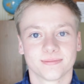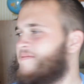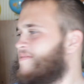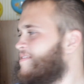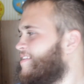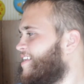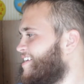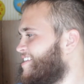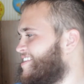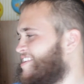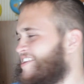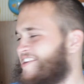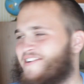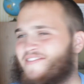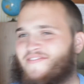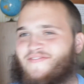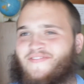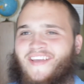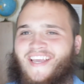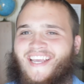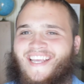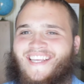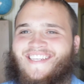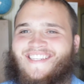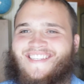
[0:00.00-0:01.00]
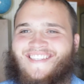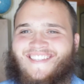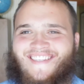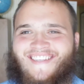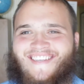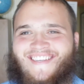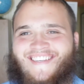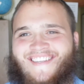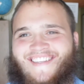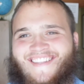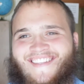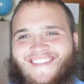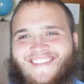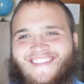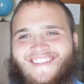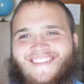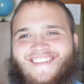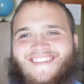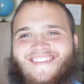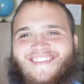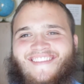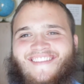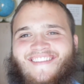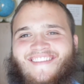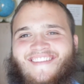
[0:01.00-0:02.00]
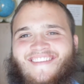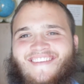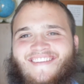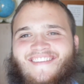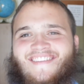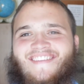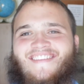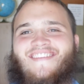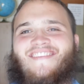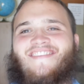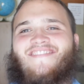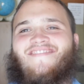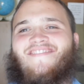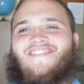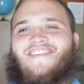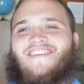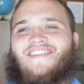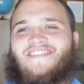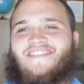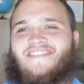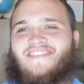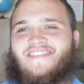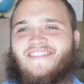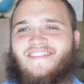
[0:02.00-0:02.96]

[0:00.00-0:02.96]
That's your face. Ridge.